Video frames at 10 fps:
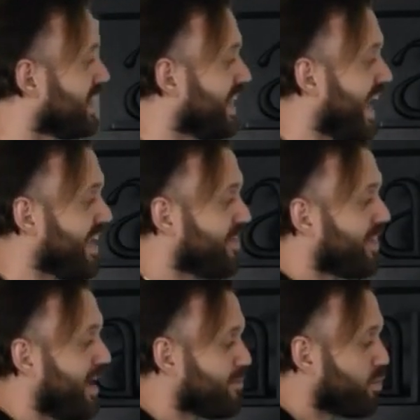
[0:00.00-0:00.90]
length
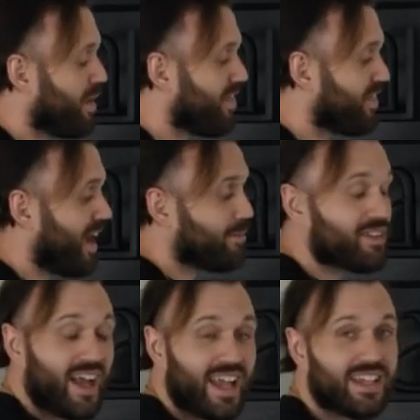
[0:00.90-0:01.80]
times width
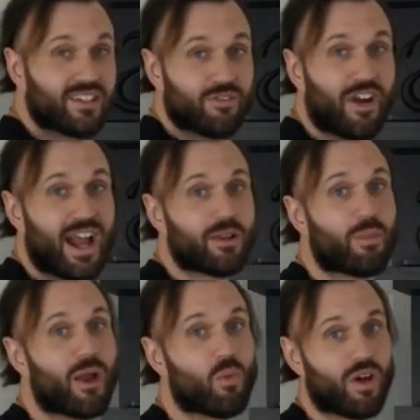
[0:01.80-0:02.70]
times height divided
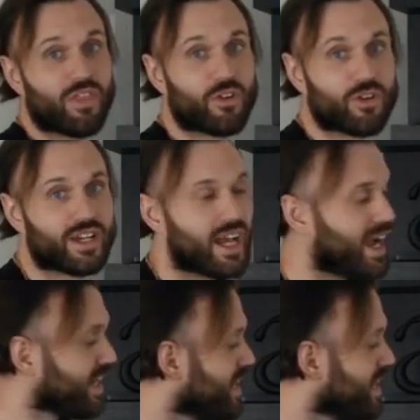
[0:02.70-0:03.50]
by 139.